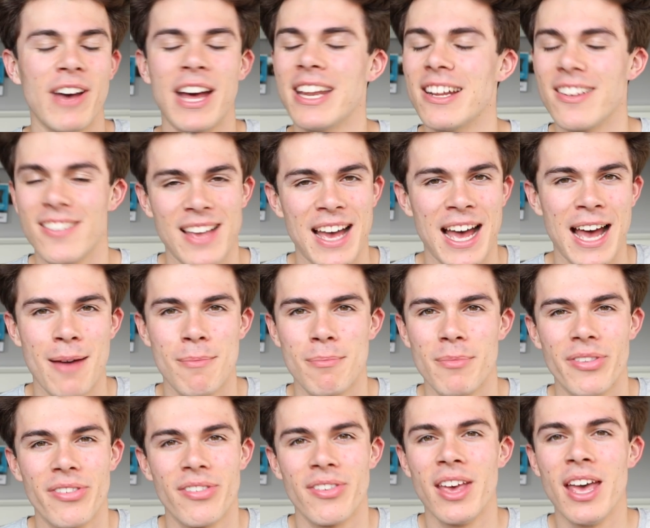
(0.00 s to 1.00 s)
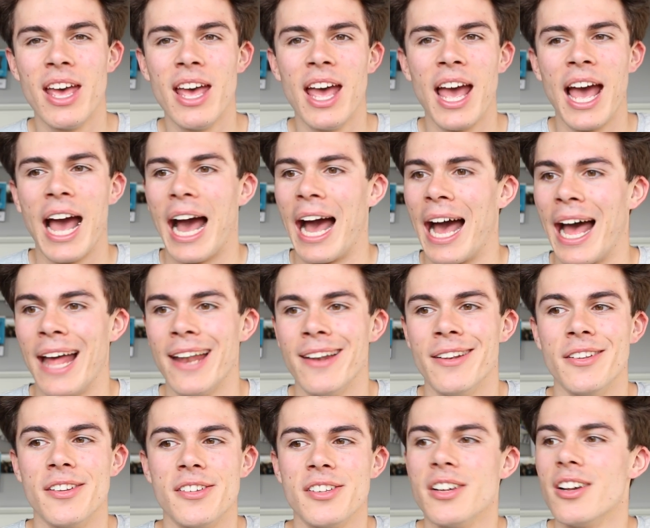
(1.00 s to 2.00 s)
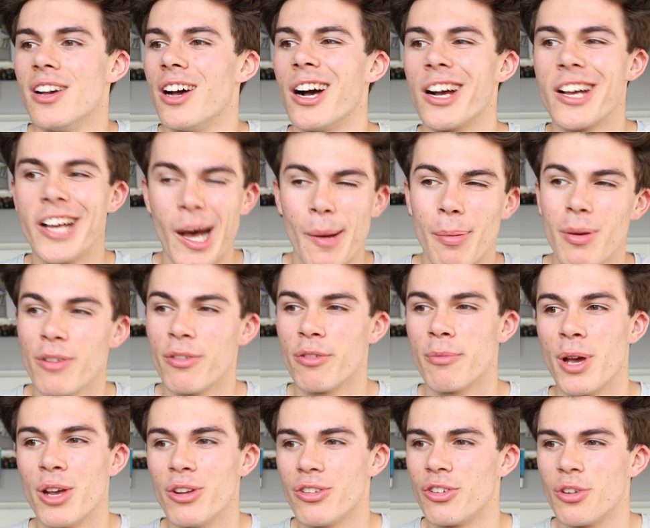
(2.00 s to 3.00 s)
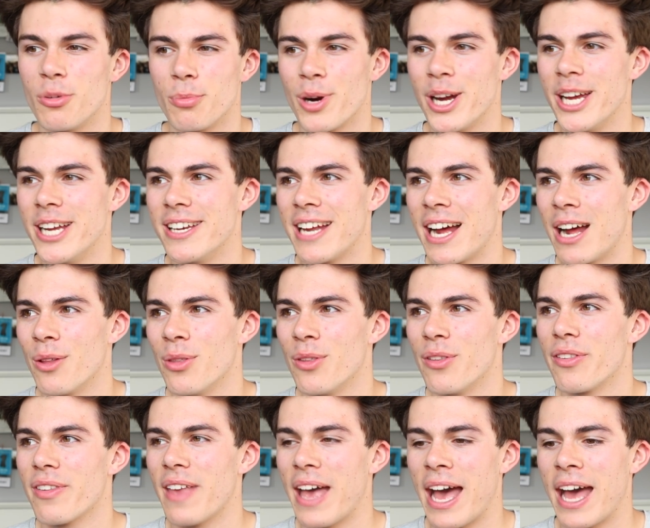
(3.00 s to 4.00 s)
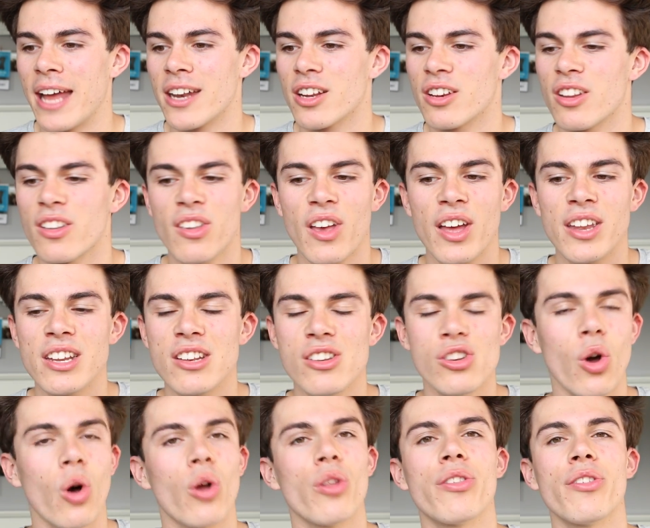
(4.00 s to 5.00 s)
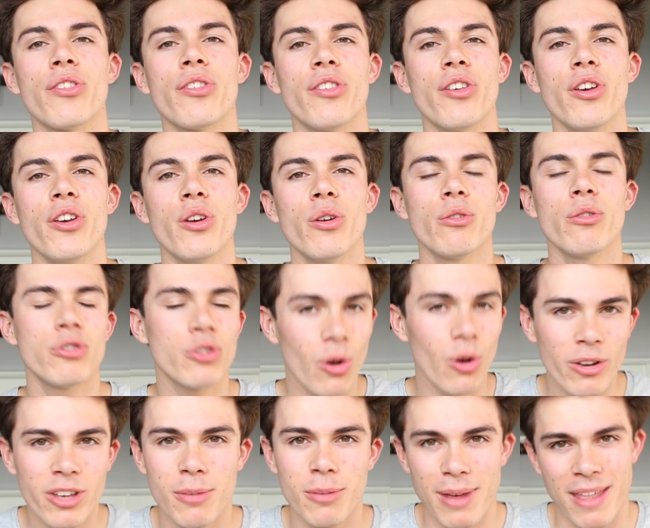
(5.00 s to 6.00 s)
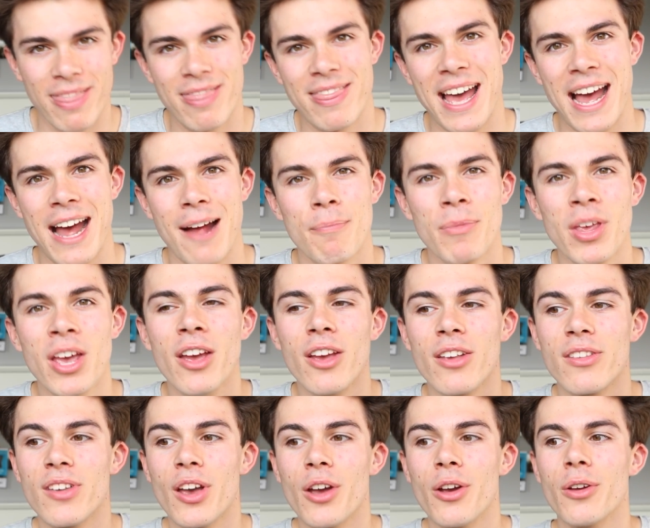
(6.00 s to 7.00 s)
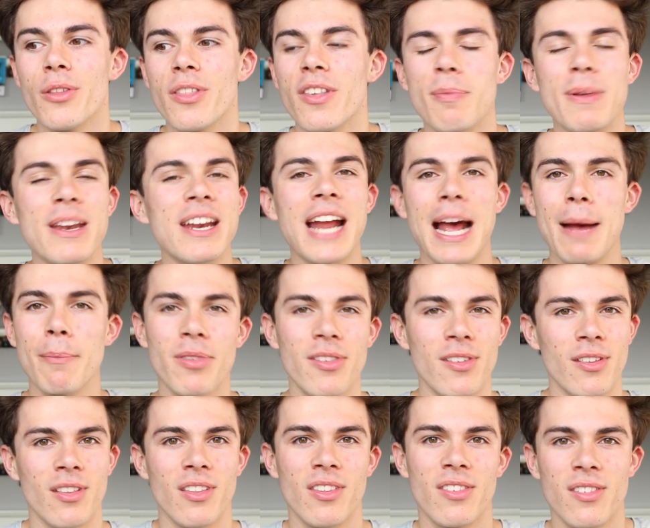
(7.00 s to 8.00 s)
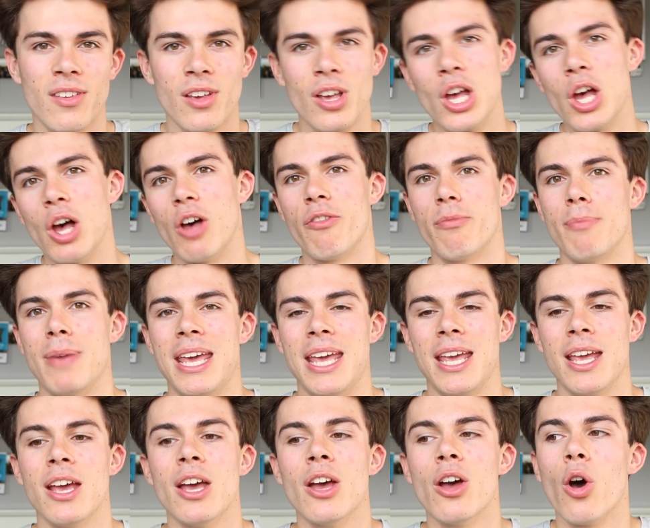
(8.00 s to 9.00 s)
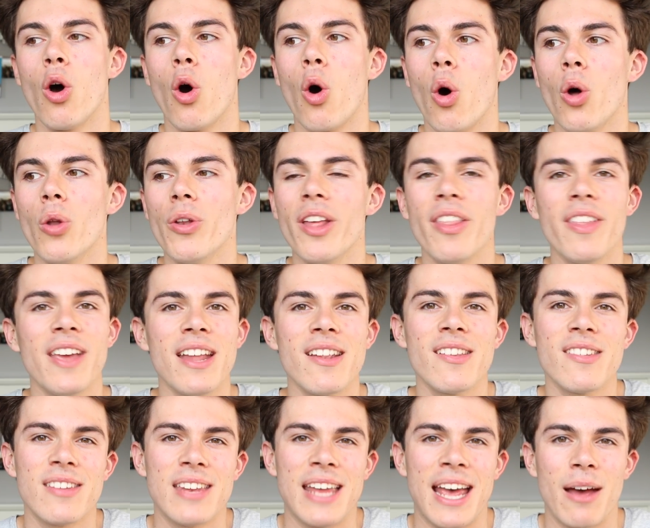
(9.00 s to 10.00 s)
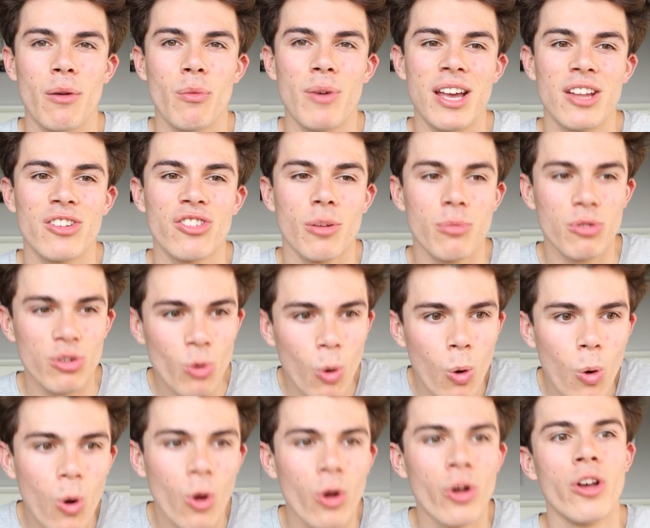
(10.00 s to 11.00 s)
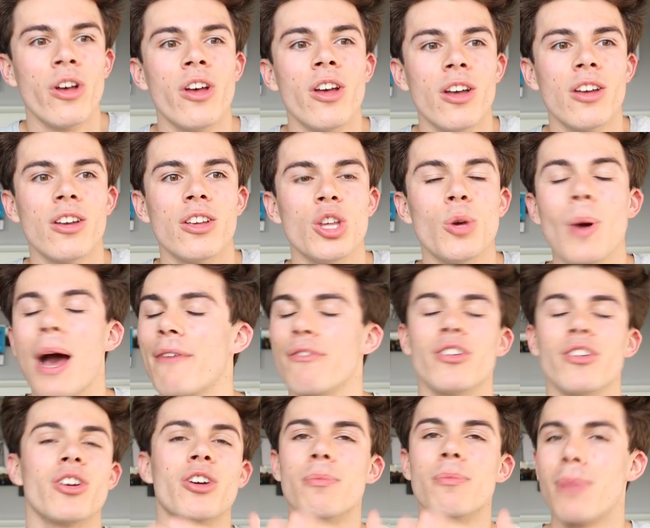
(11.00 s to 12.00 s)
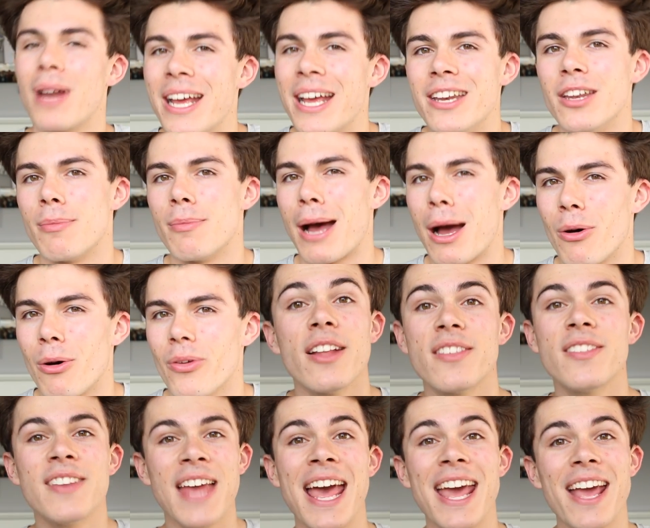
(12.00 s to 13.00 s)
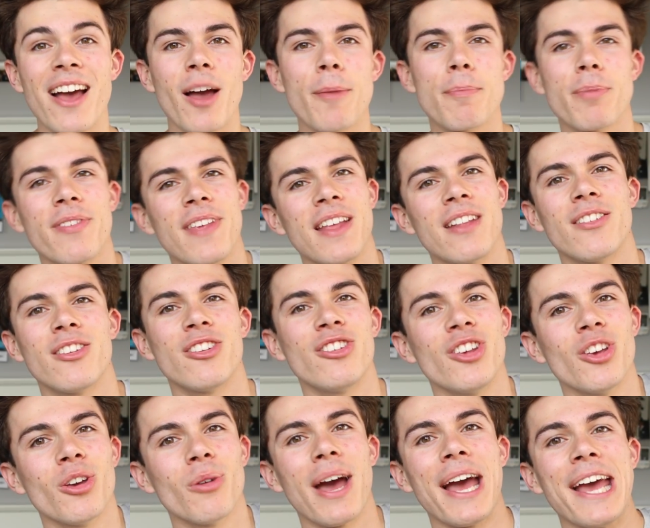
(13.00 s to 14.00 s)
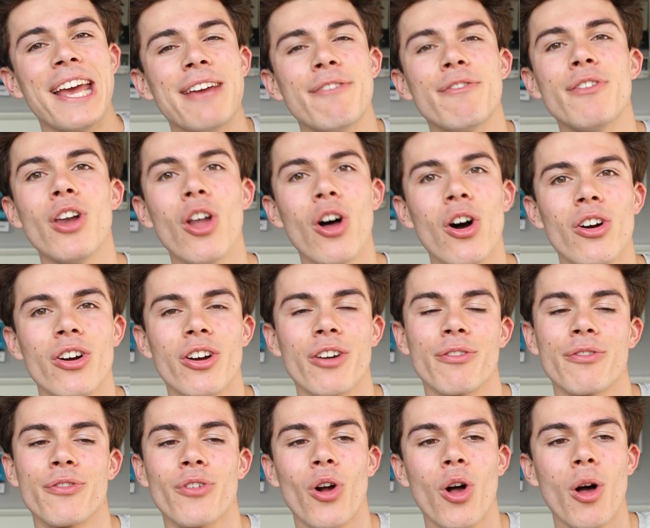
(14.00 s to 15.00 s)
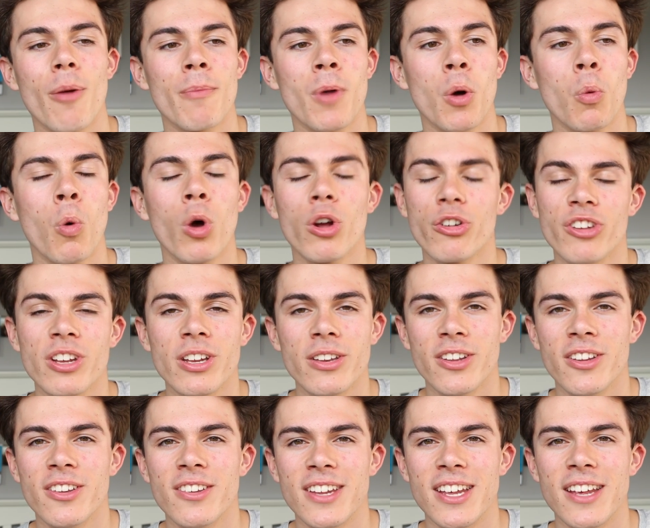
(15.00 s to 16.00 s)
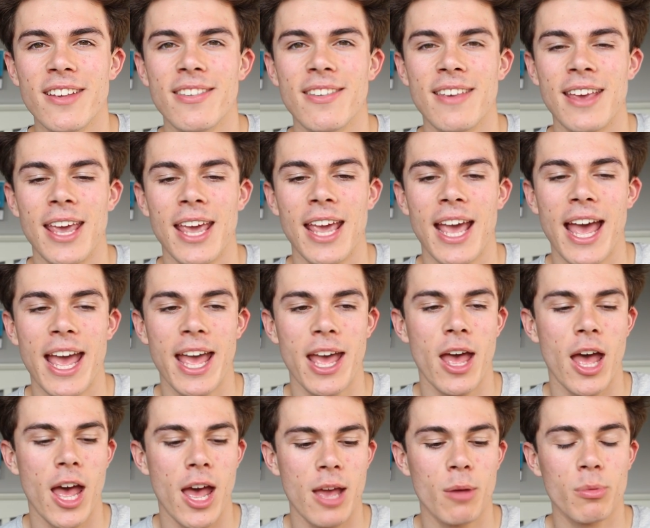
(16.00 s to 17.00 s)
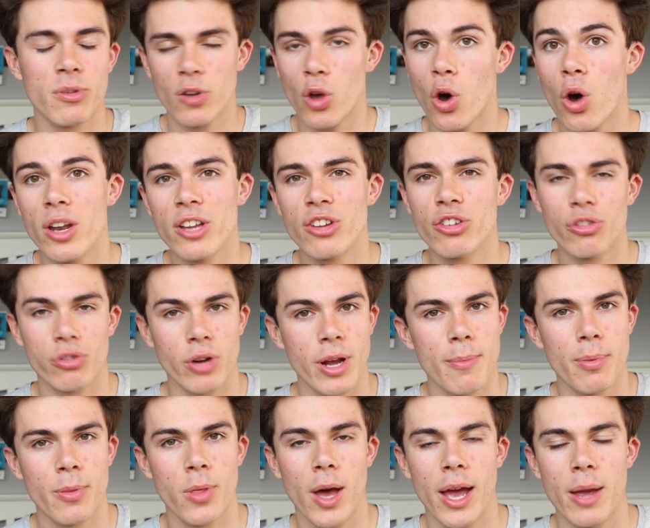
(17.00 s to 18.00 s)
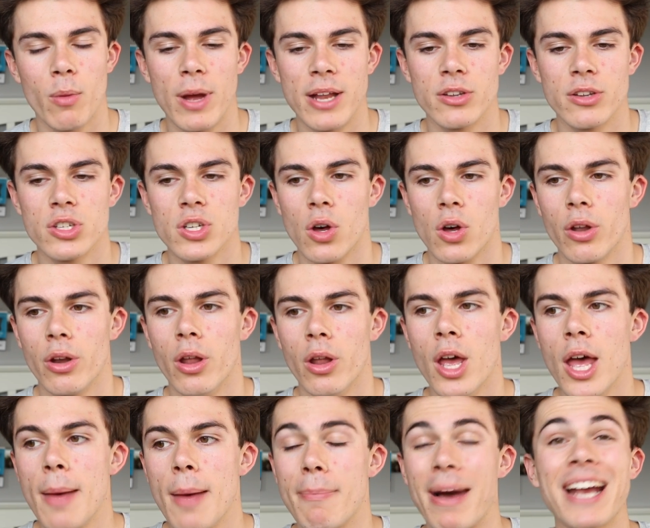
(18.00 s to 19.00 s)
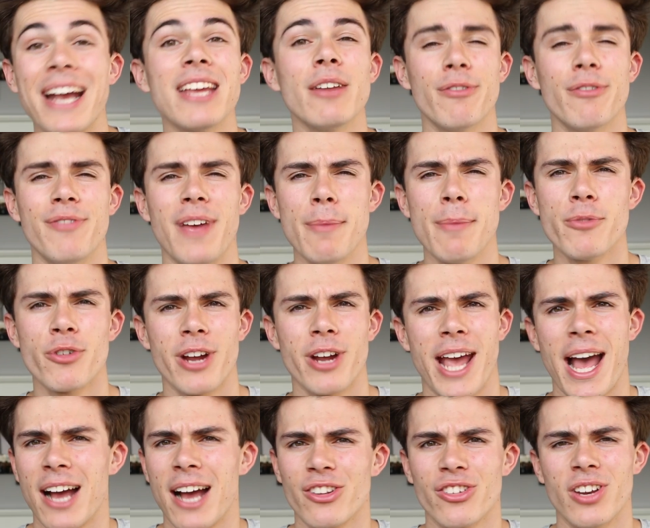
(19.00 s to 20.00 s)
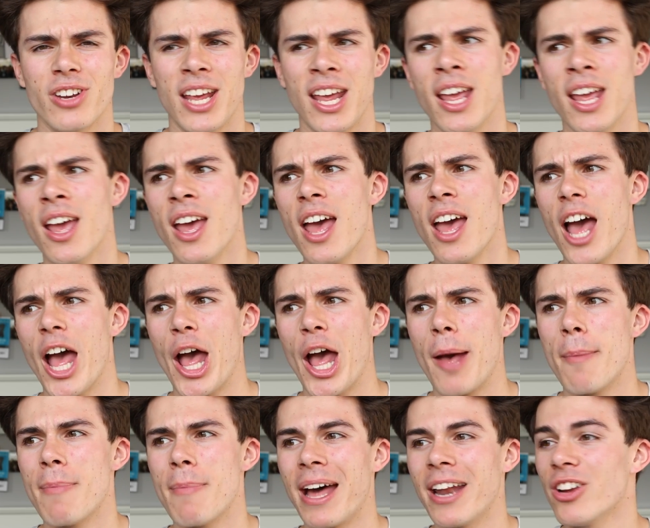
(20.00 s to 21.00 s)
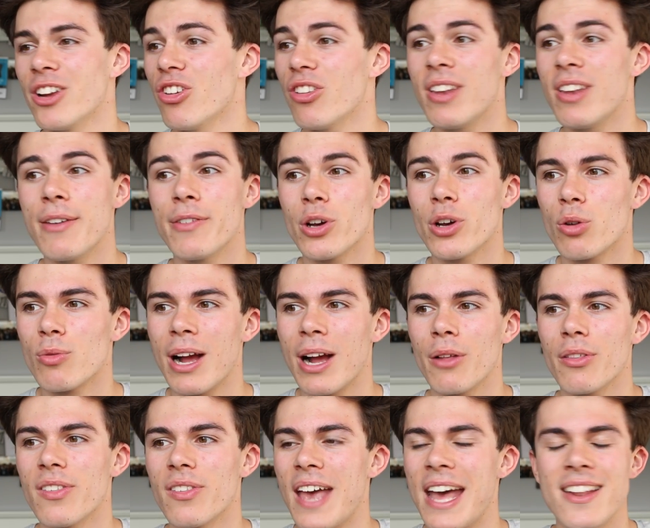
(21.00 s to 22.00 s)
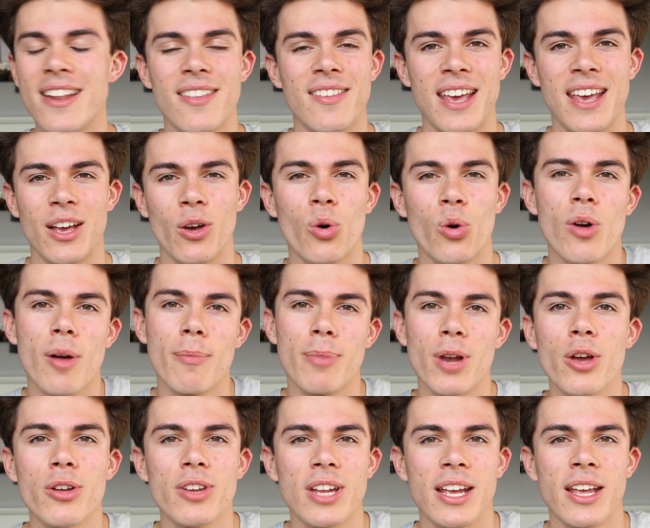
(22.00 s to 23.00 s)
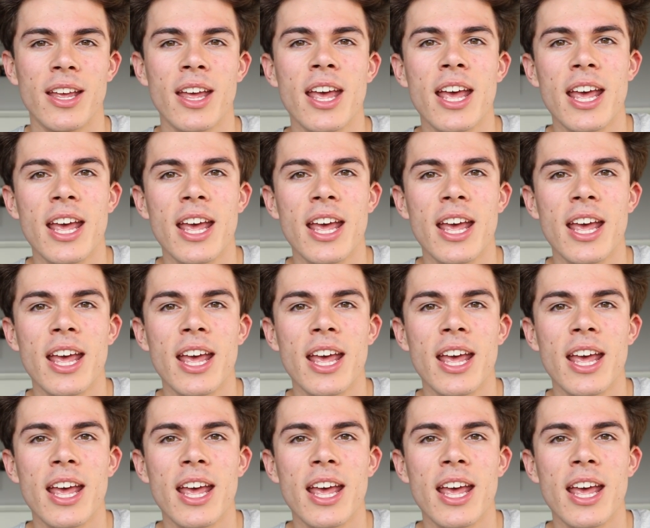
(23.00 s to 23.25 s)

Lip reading: had exams and a couple of emotional breakdowns, and I decided not to document that. So there's been an absence of me on the internet, which I'm sure you haven't complained about. Today I present to you a vlog from Washington DC. It was a college trip that I went on back in February actually. And I just never got around to editing or uploading